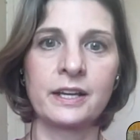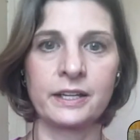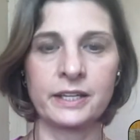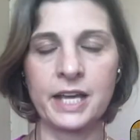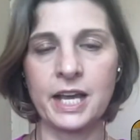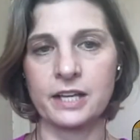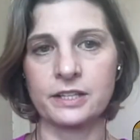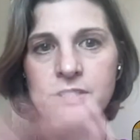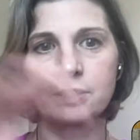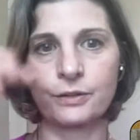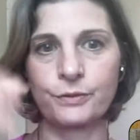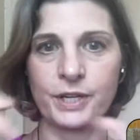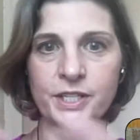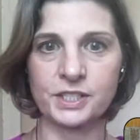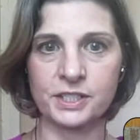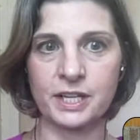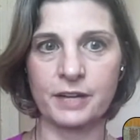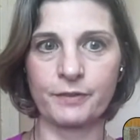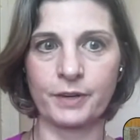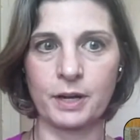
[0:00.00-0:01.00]
Yeah, so I
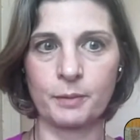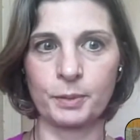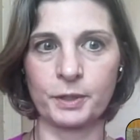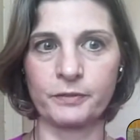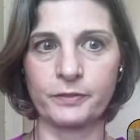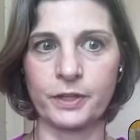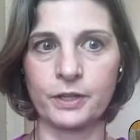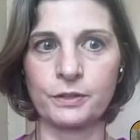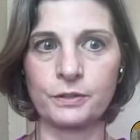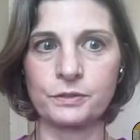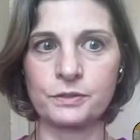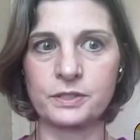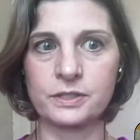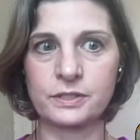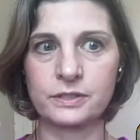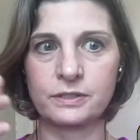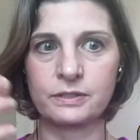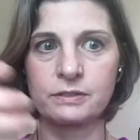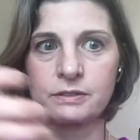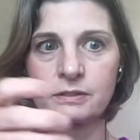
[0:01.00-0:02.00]
just have a couple of
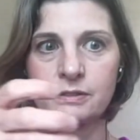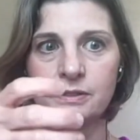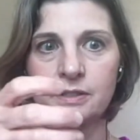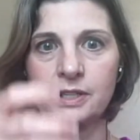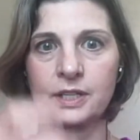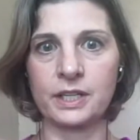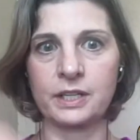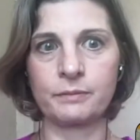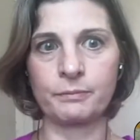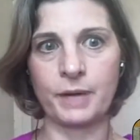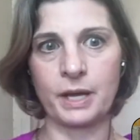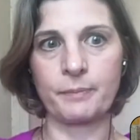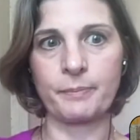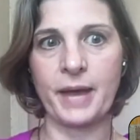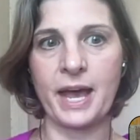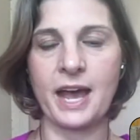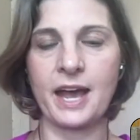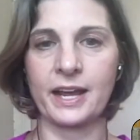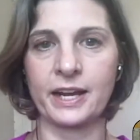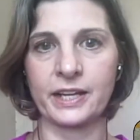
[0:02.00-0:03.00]
those in my
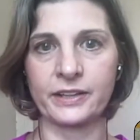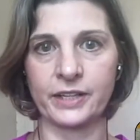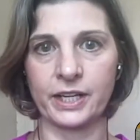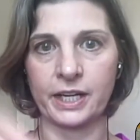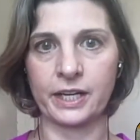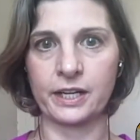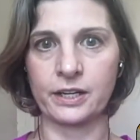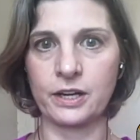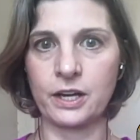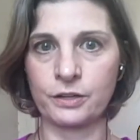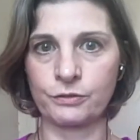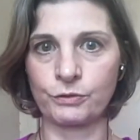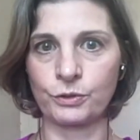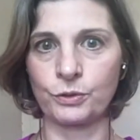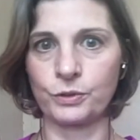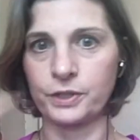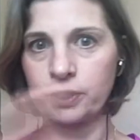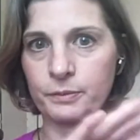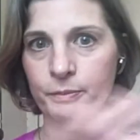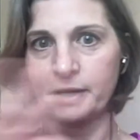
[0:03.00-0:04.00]
bag, and then I can
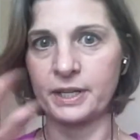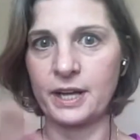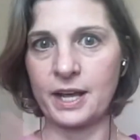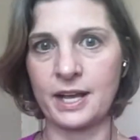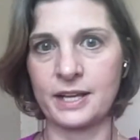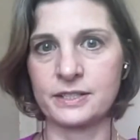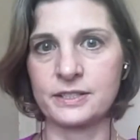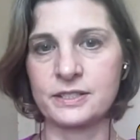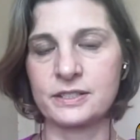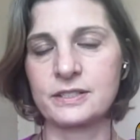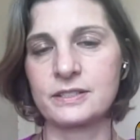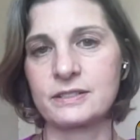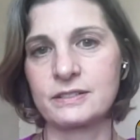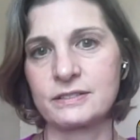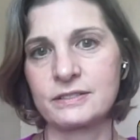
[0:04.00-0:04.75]
unroll them, and it has